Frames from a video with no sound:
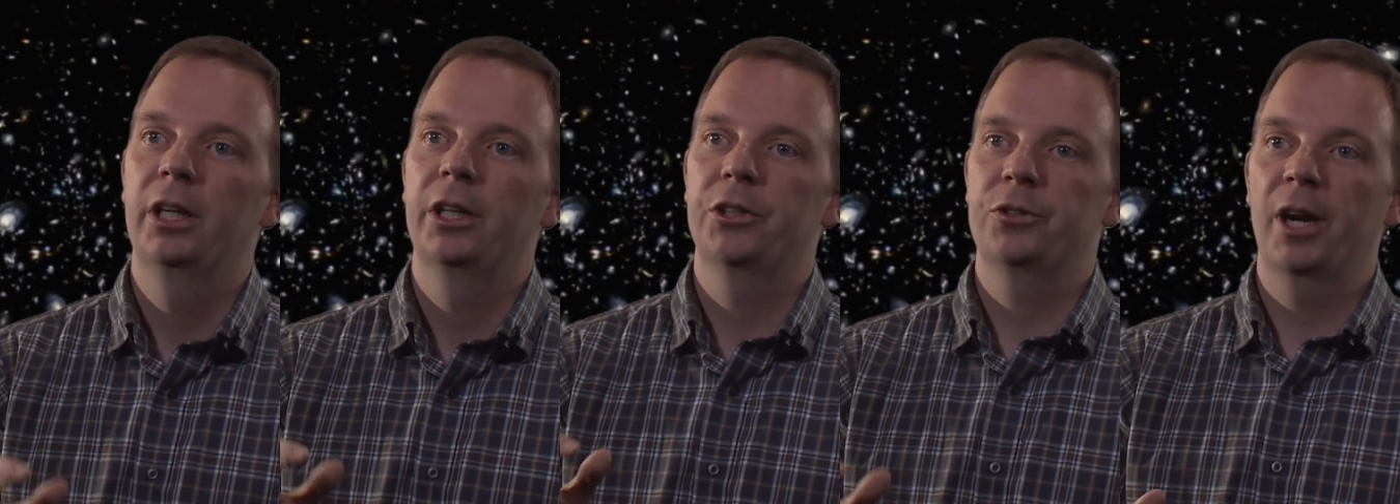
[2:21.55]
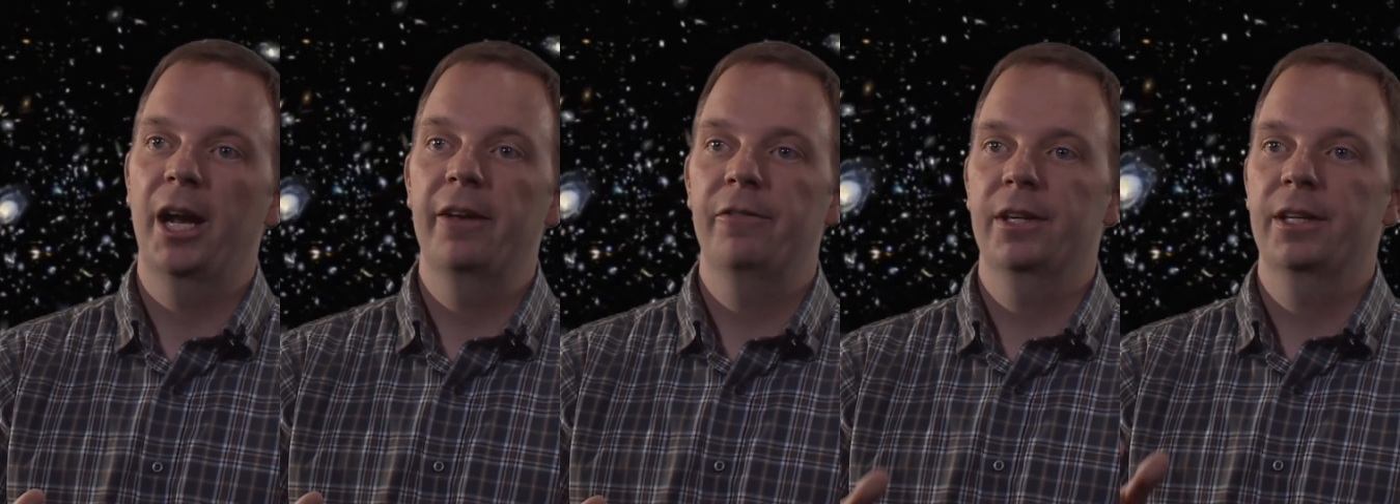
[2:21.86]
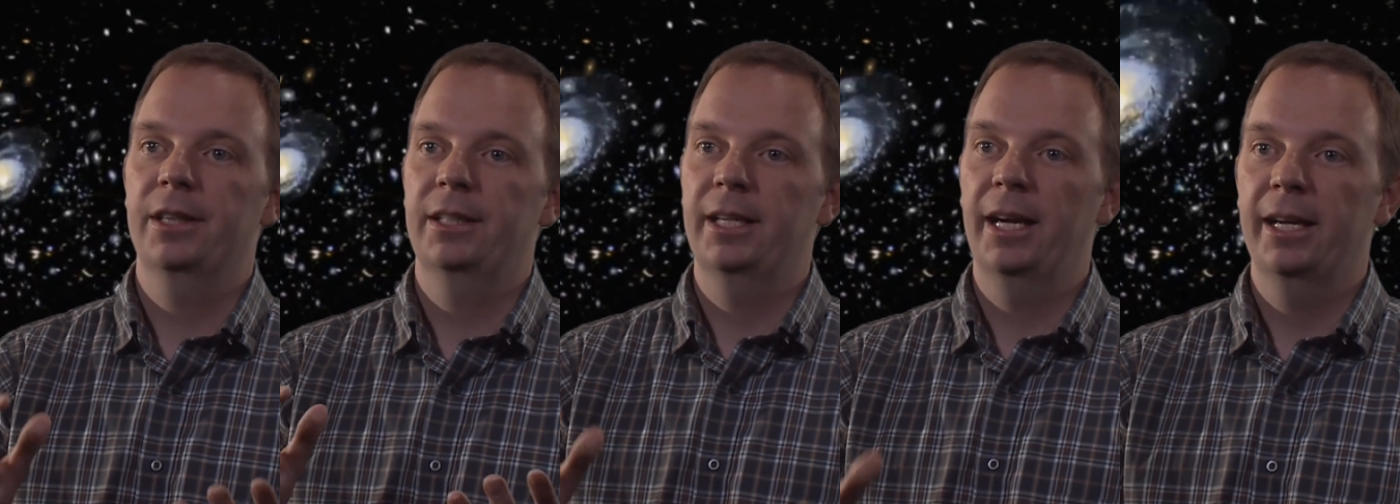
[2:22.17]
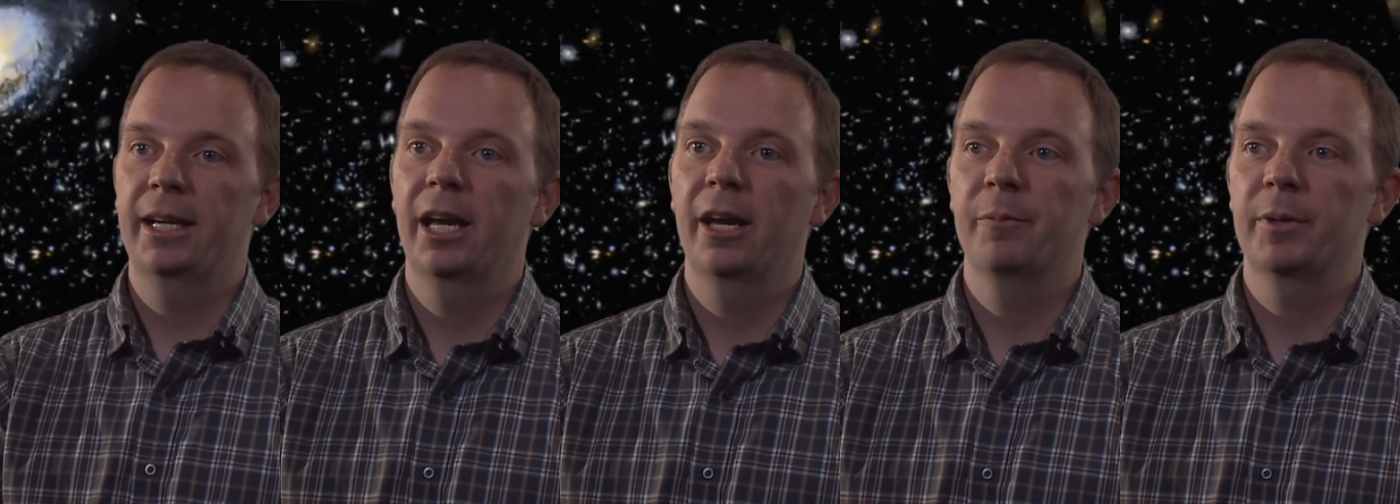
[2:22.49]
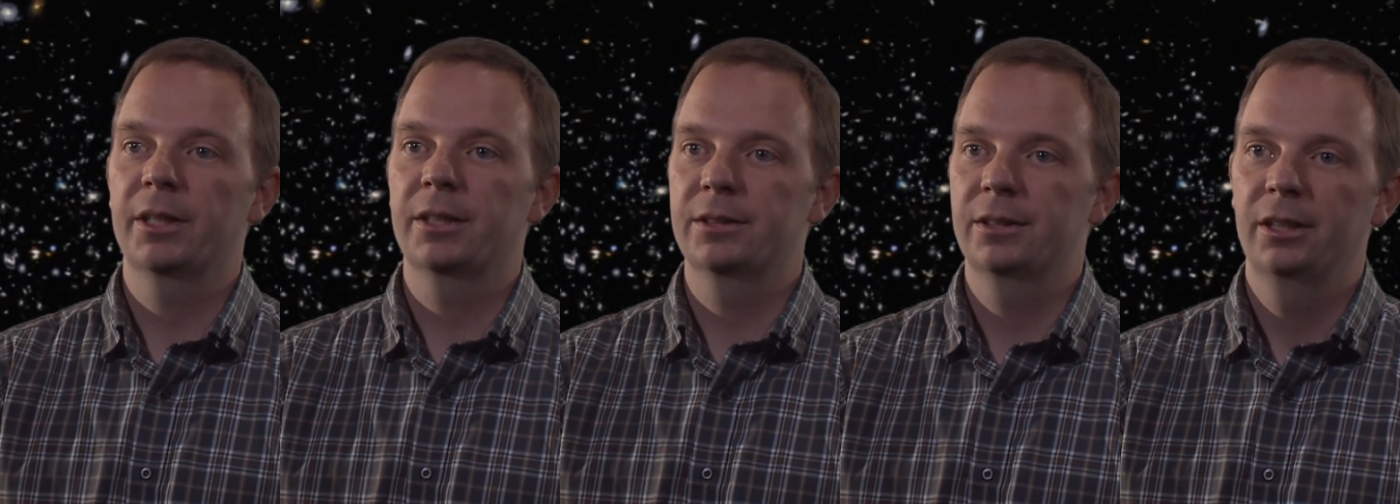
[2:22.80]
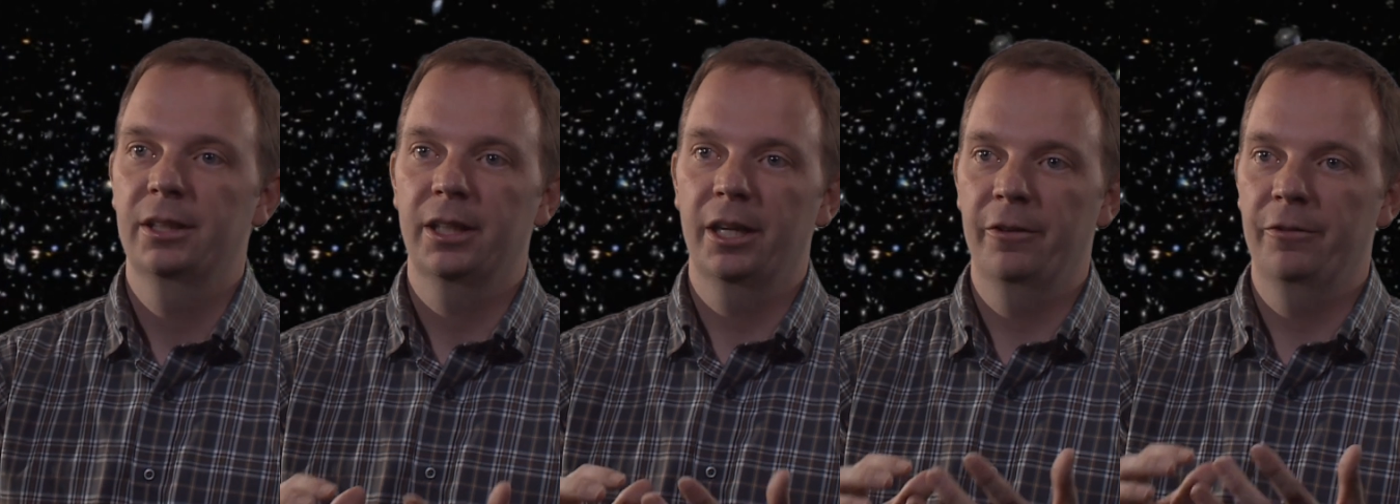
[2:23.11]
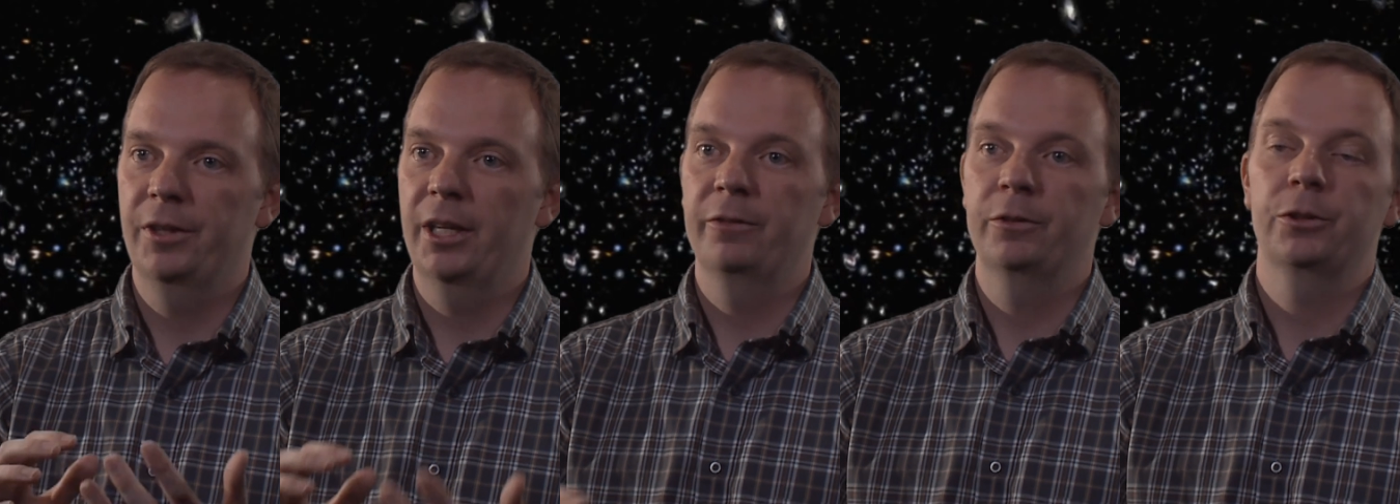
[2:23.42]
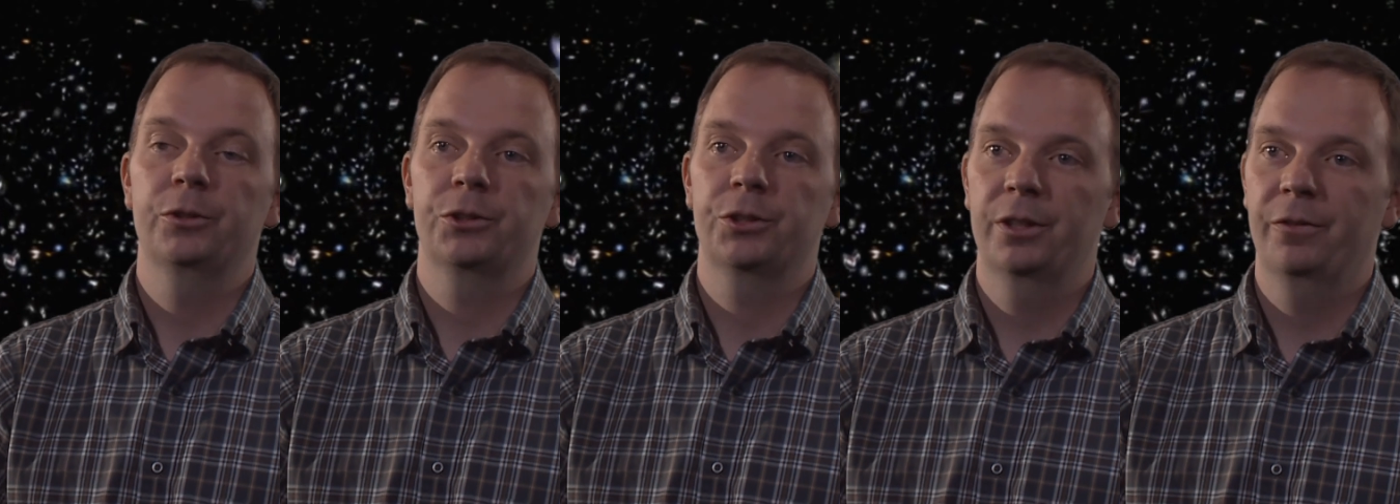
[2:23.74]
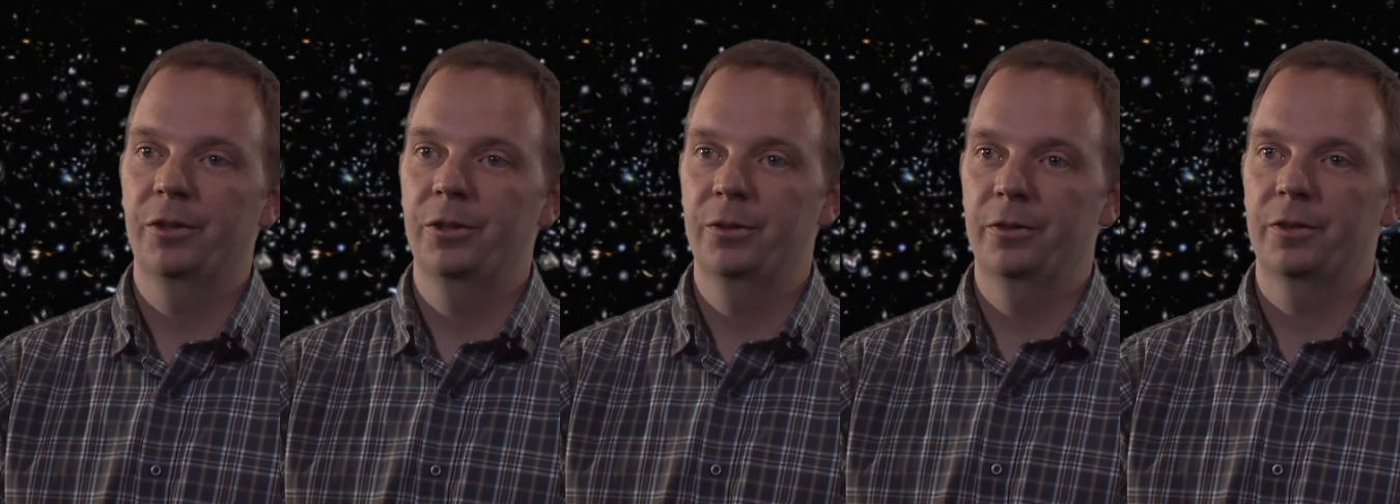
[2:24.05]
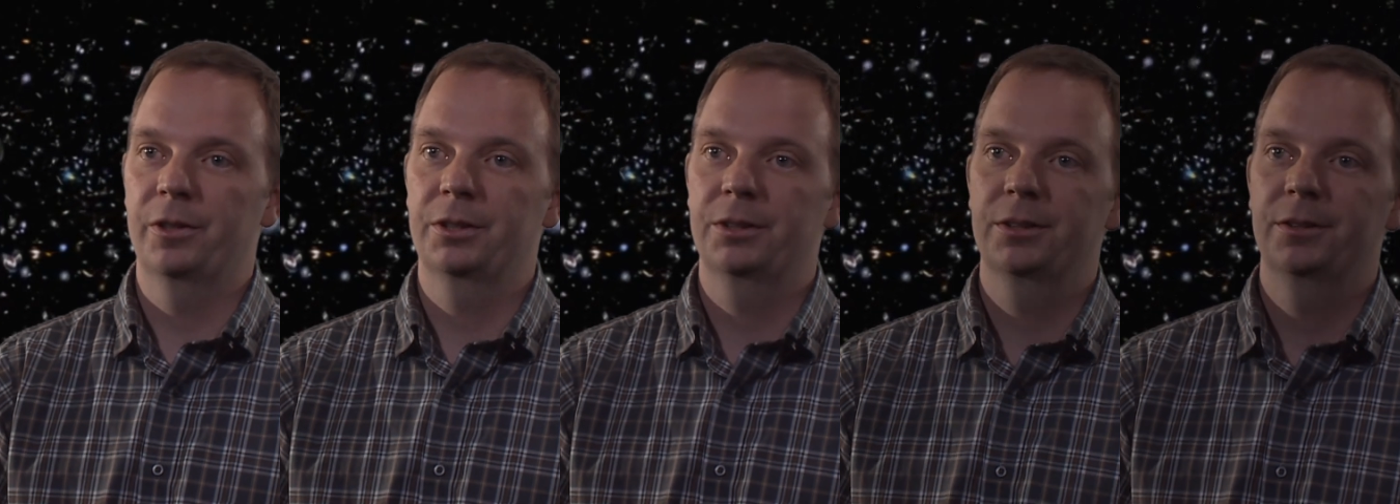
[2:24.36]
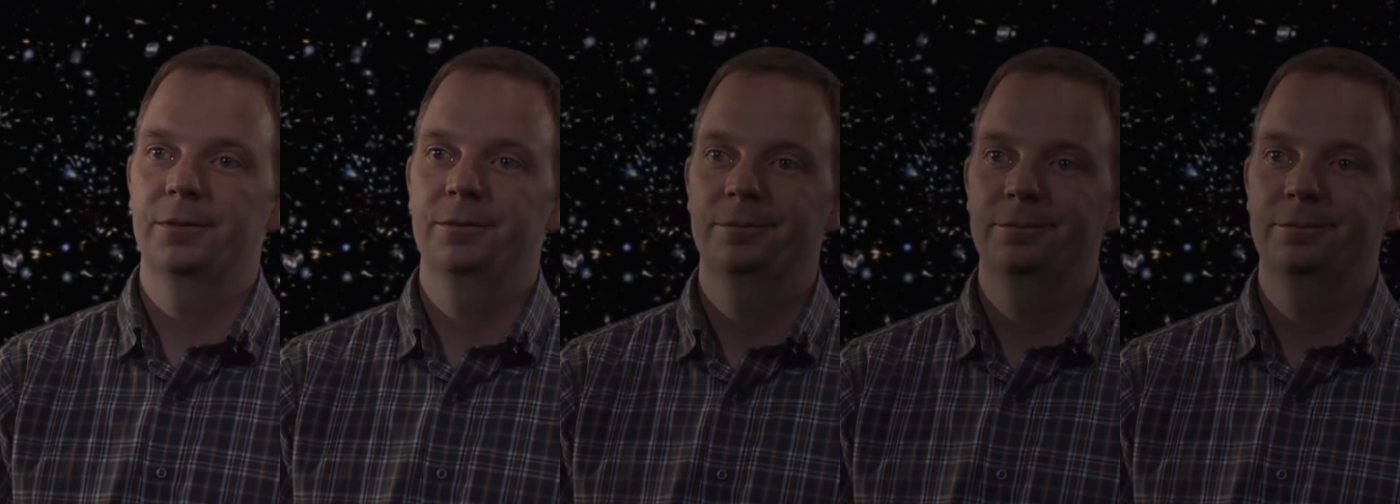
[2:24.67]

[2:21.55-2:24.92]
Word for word: driving the dynamics of the evolution of the universe.